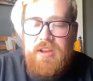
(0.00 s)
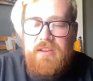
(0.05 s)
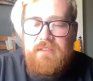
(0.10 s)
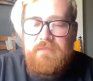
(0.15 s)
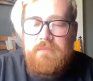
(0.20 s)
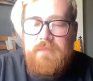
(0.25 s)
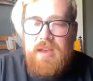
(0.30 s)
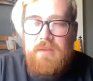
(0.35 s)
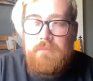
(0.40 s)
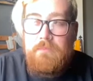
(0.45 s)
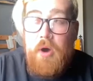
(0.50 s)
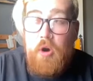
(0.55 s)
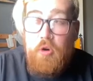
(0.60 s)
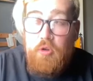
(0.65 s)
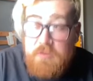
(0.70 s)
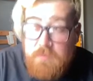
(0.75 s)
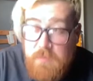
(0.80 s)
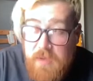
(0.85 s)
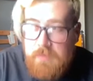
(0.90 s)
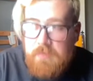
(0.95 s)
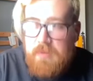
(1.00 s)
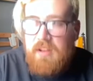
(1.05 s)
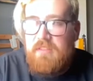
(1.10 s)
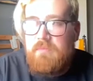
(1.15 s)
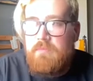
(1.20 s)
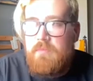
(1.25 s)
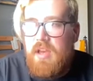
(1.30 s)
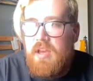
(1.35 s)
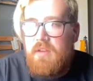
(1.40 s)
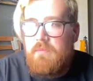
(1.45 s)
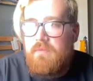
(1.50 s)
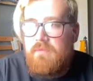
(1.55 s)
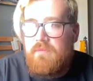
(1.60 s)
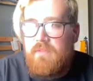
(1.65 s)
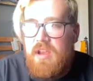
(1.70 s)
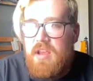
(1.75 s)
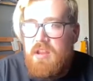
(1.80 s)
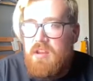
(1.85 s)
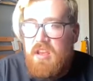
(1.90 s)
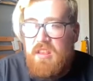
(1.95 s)
I've met, most people I've met have been
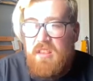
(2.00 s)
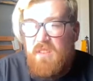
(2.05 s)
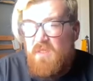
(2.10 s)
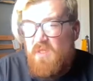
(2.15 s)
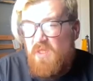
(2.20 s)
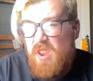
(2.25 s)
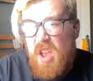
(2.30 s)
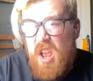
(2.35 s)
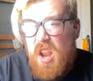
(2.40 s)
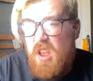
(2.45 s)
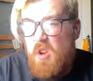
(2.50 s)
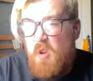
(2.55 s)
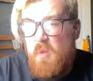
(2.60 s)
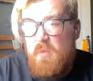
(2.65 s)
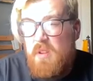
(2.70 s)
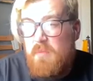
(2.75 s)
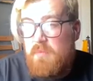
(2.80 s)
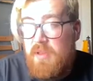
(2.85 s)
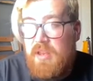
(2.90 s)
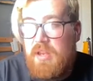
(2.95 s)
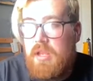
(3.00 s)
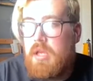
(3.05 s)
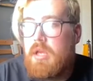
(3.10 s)
very nice. I've only had a couple of bad.